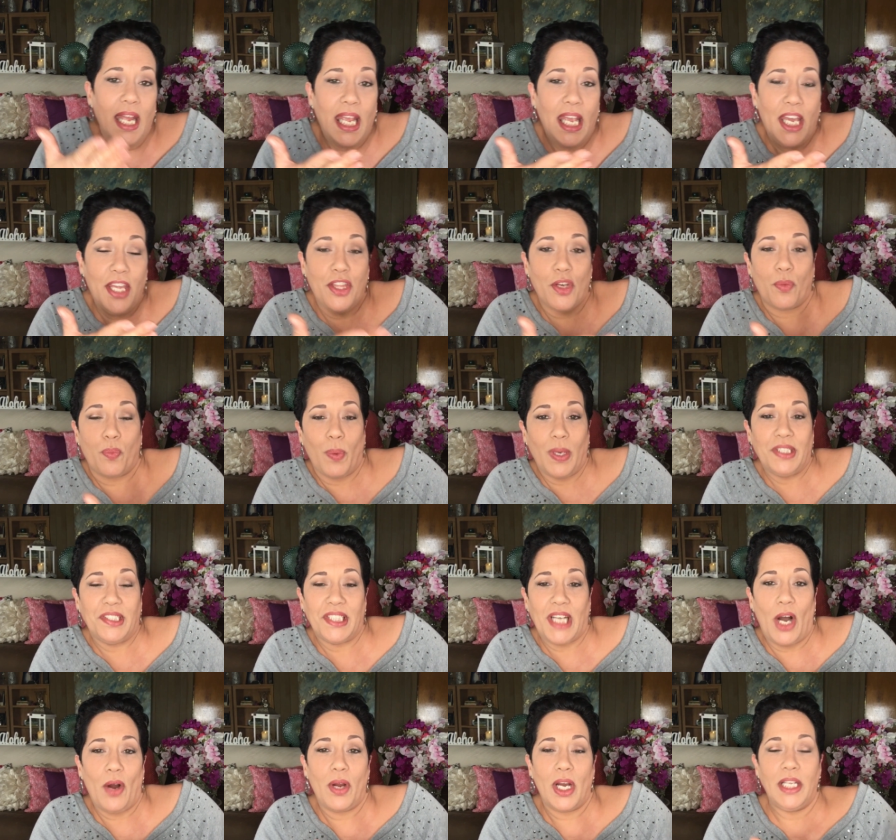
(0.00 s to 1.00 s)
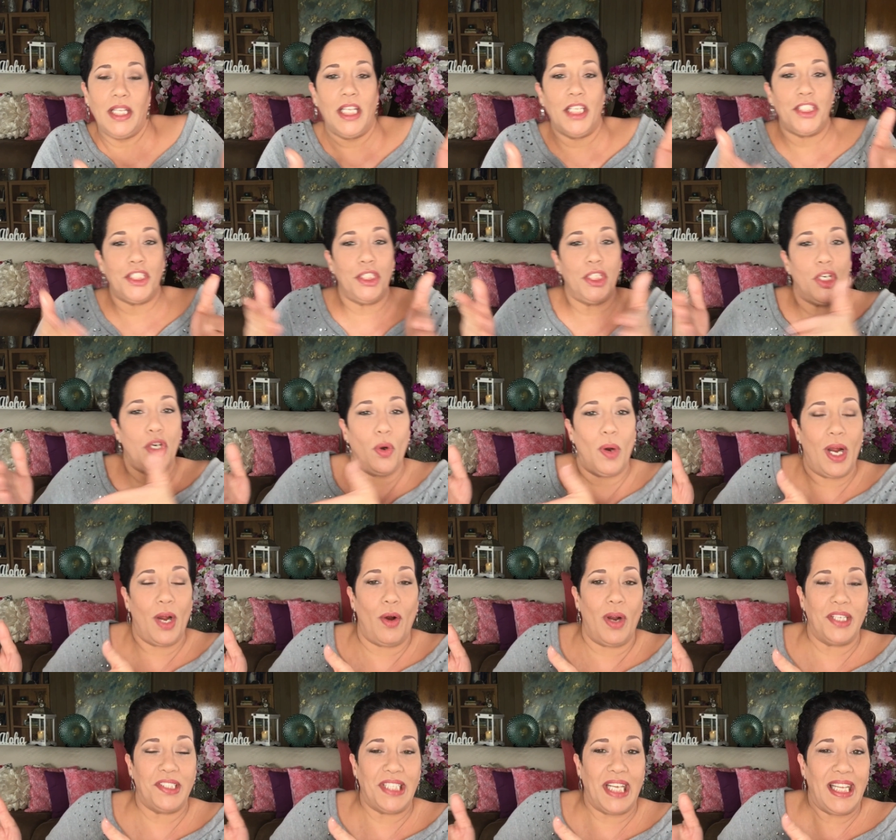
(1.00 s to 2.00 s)
either rinse out conditioner
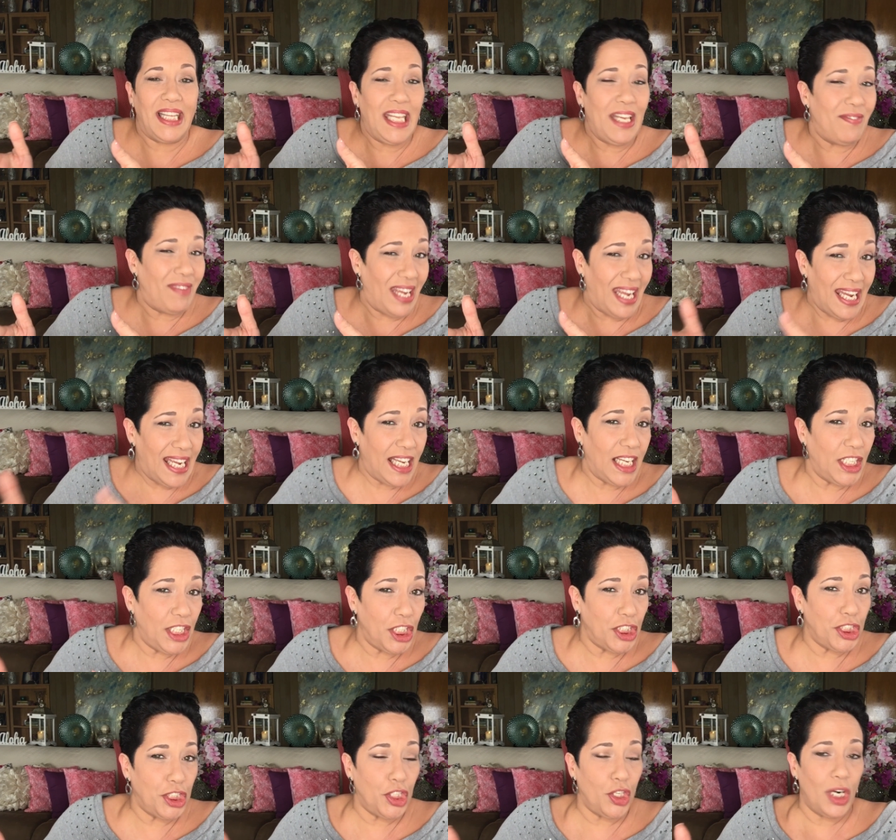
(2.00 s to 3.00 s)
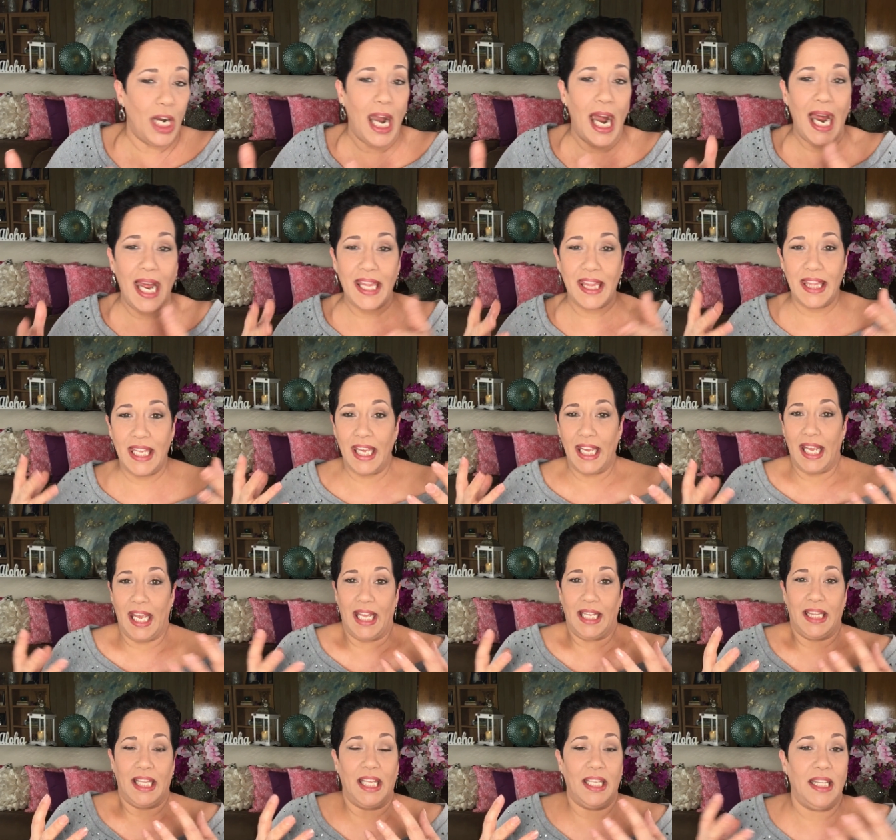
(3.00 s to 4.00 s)
or as a leave-in conditioner. I think
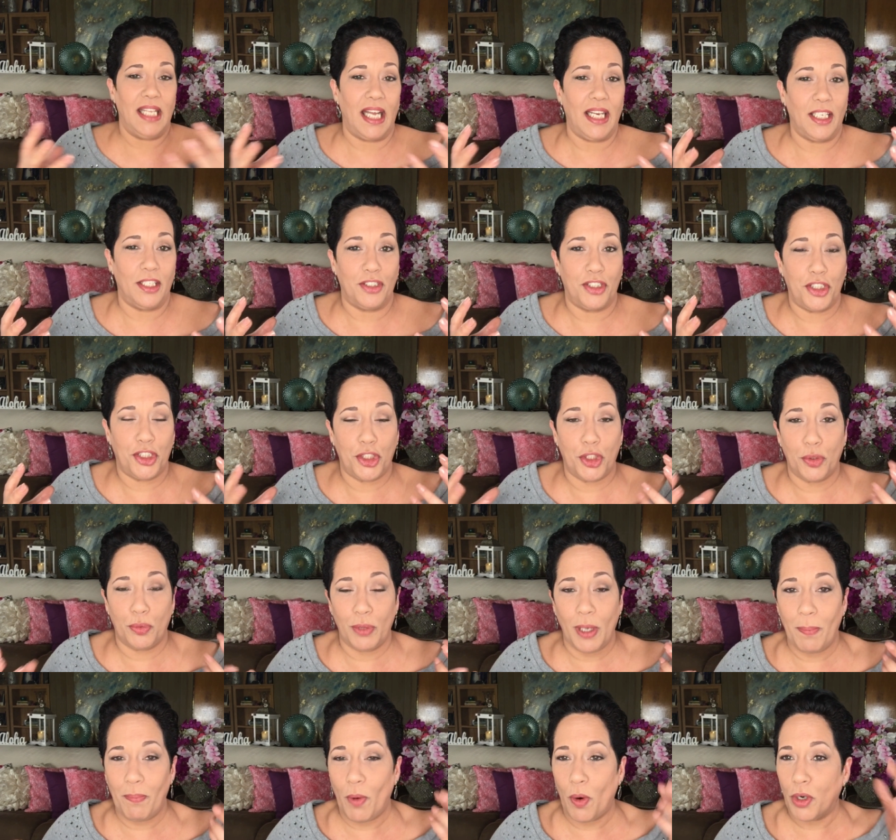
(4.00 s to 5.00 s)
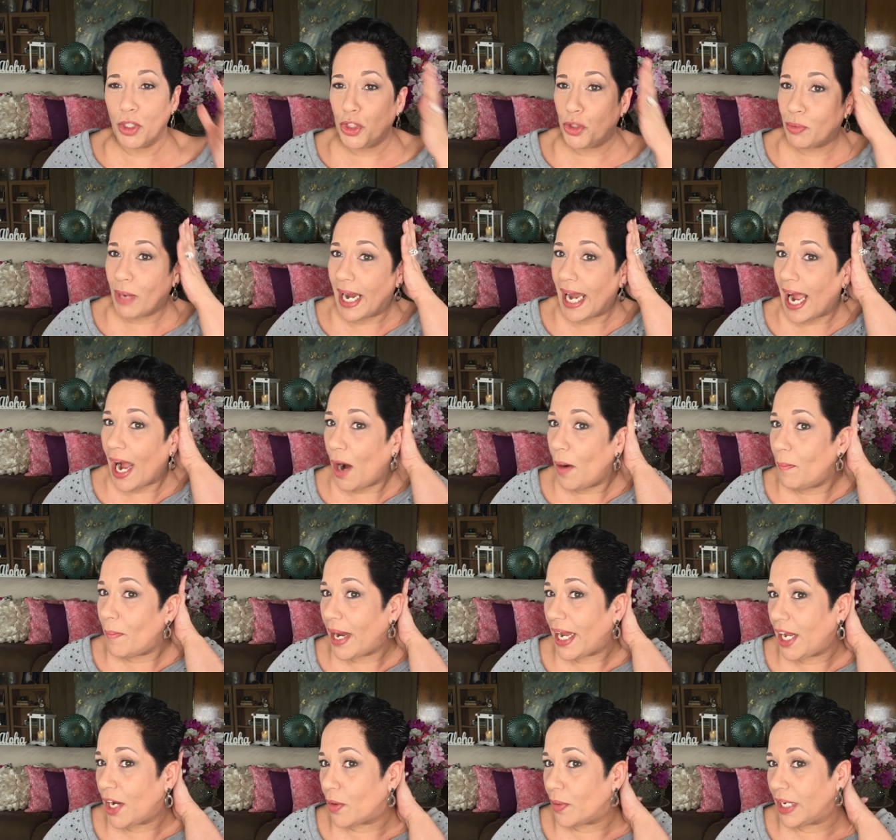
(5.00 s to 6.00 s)
it did not strip or dry out
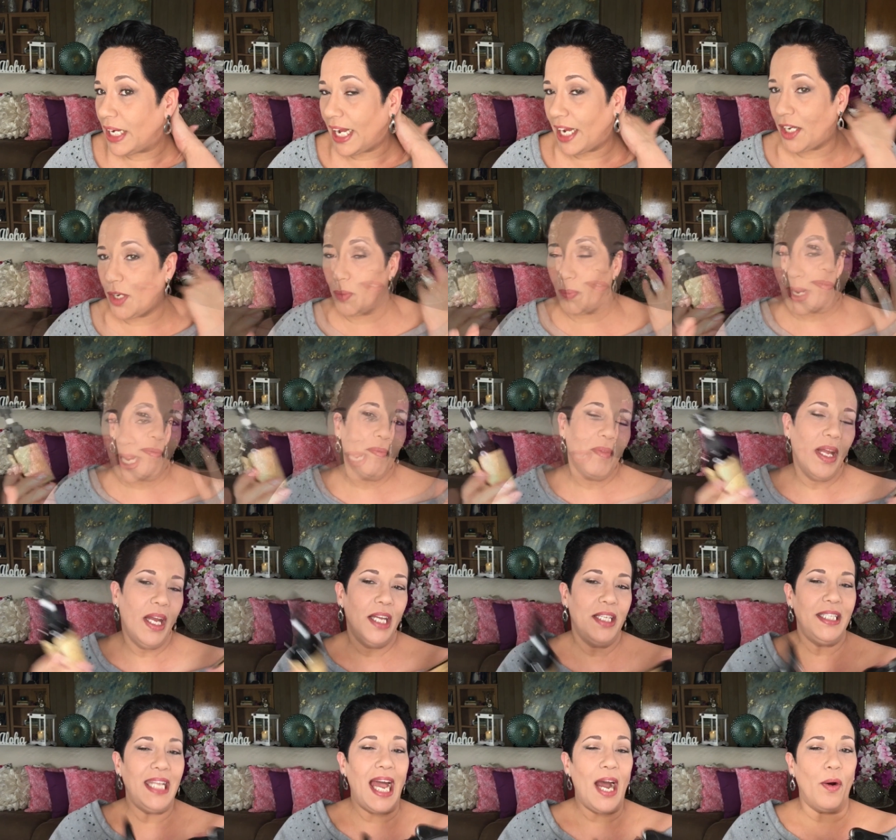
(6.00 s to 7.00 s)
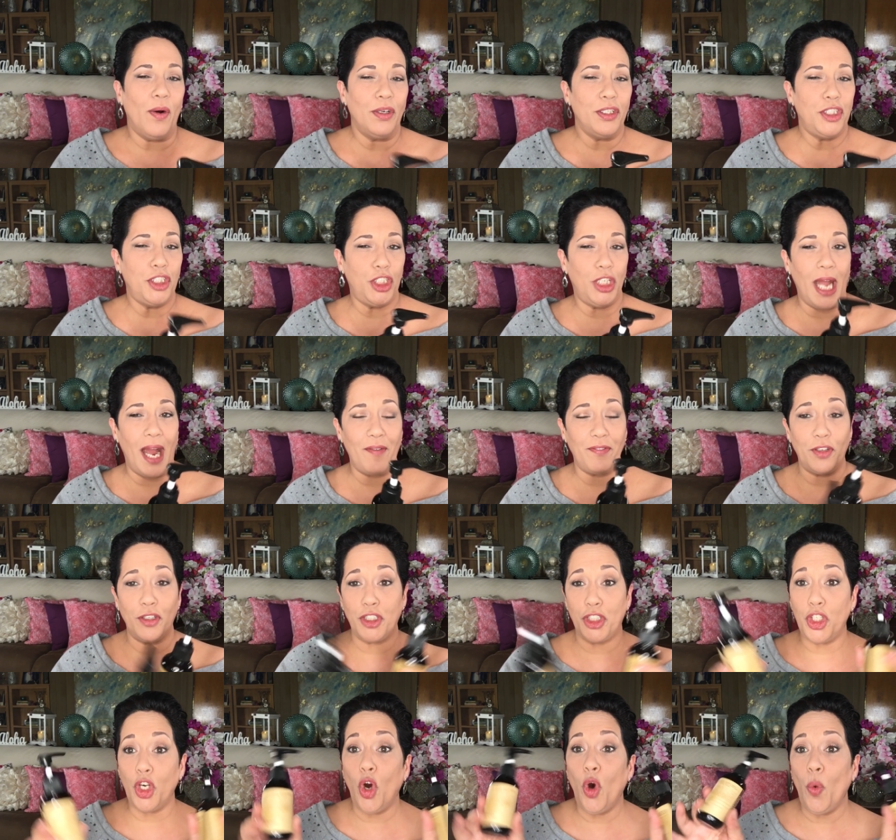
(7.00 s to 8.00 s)
my hair in any way. Now, after
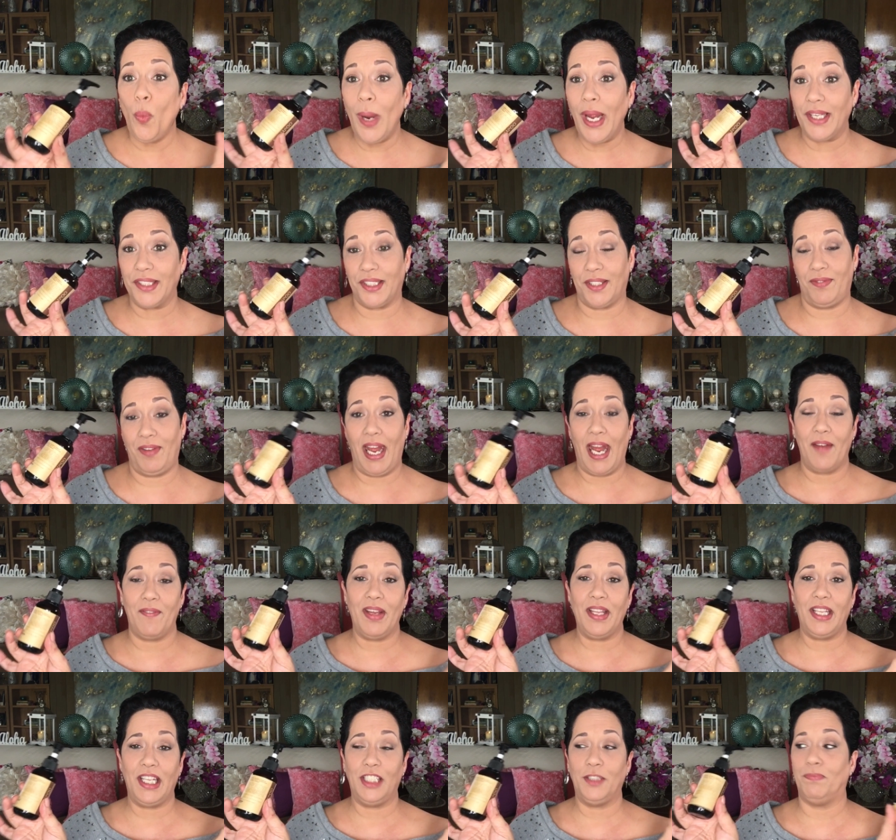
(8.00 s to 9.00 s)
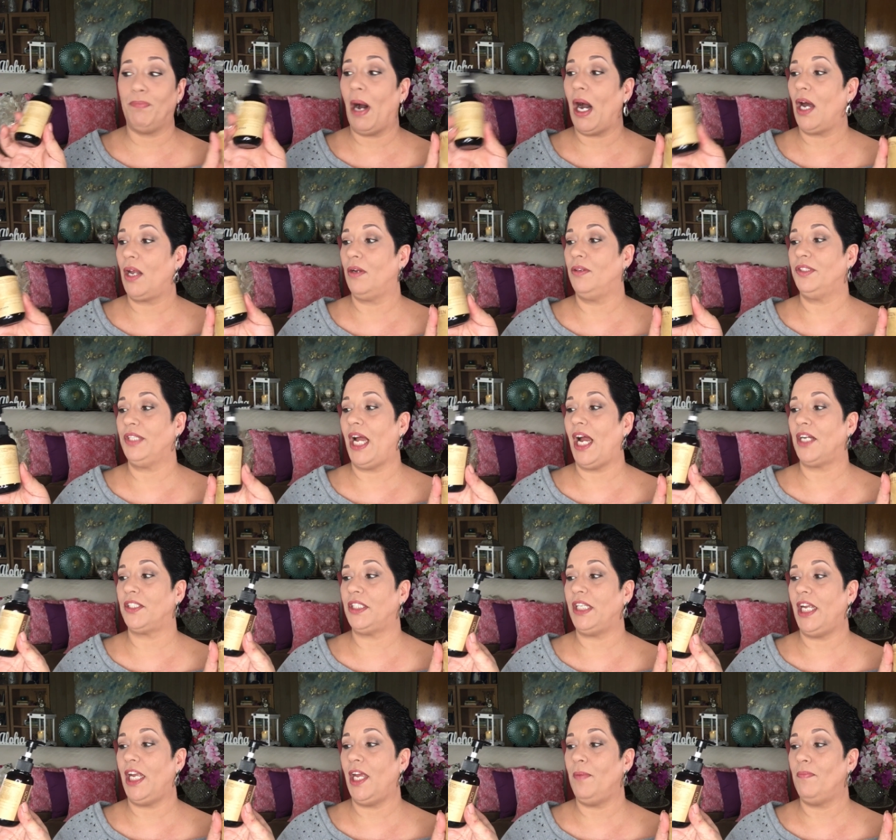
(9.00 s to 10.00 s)
two weeks of having these bottles
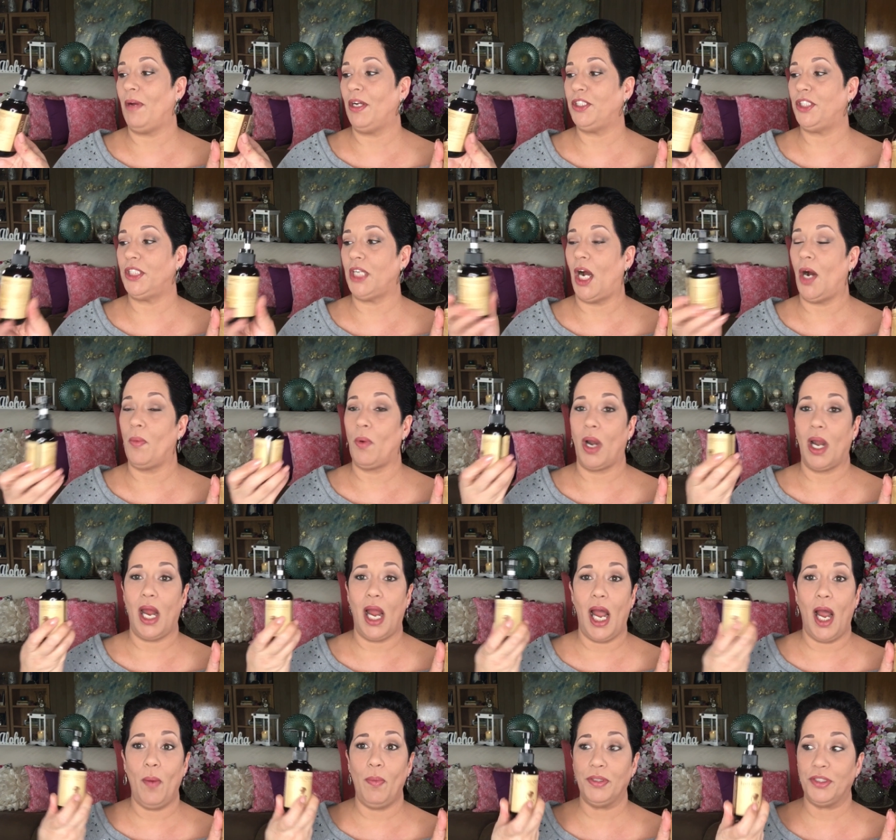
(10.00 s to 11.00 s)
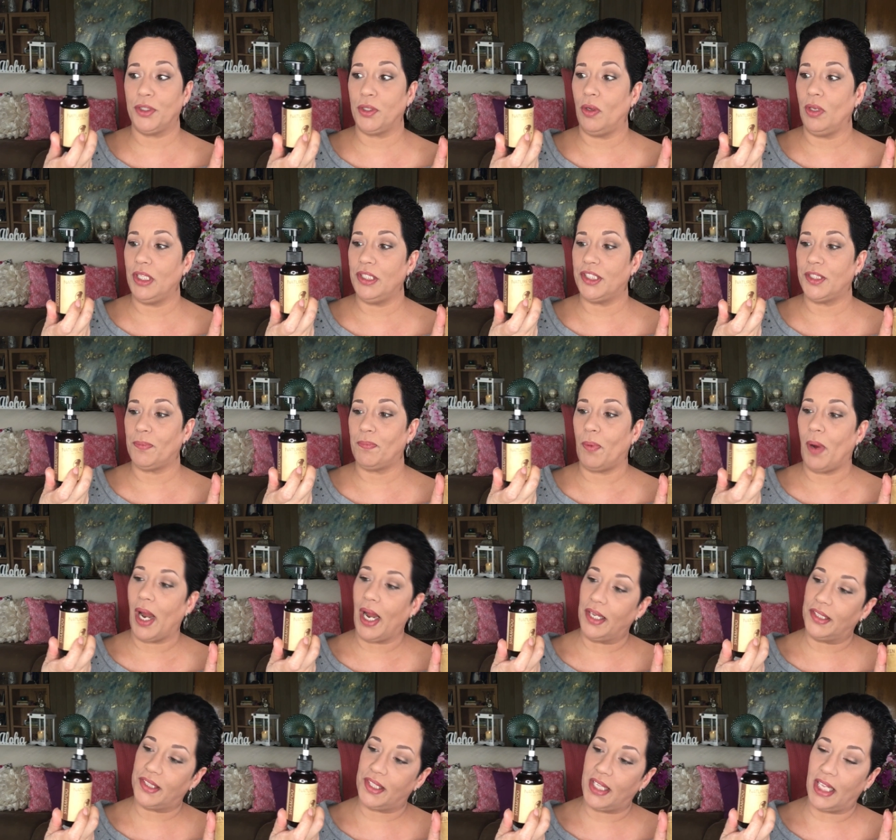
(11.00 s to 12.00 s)
actually in my shower, I was totally
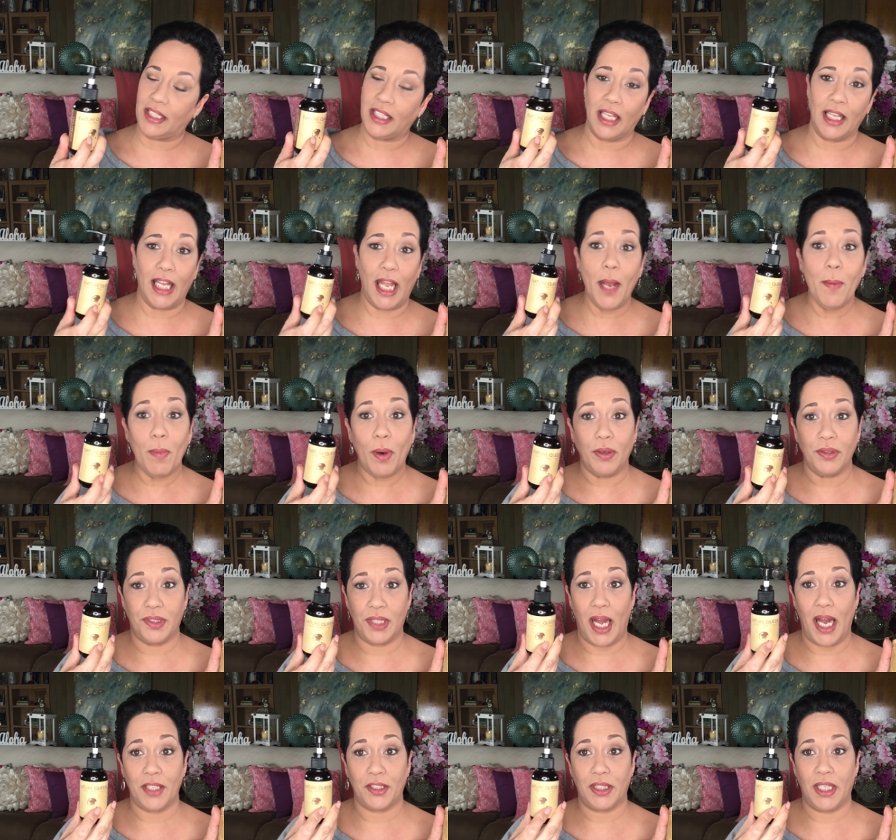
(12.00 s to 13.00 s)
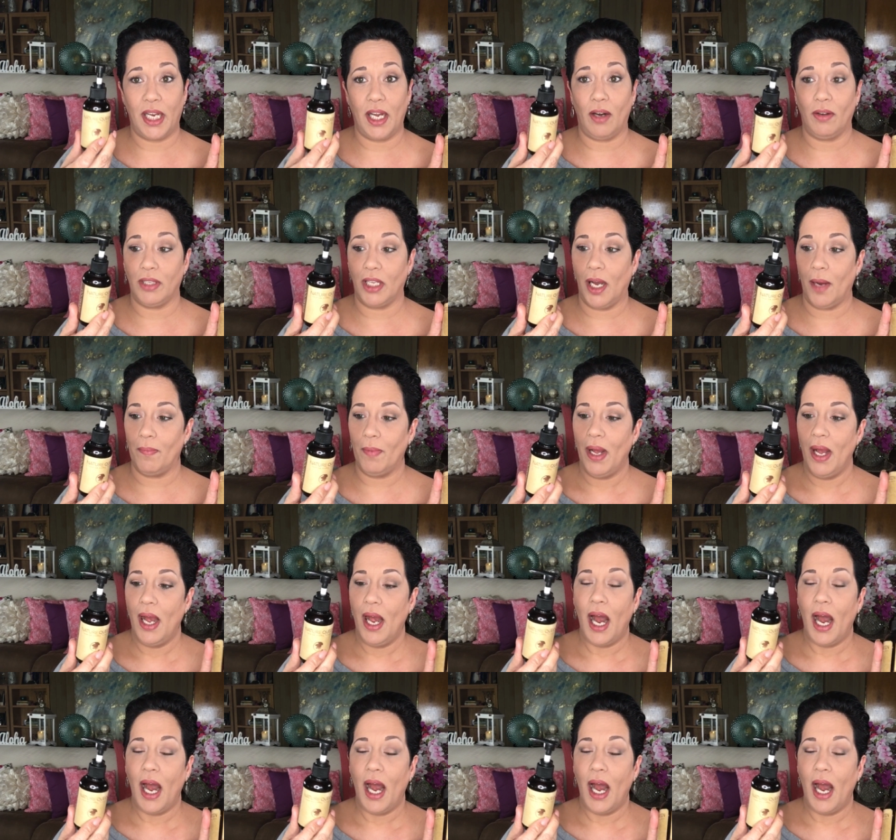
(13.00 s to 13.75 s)
surprised that the labels actually held up.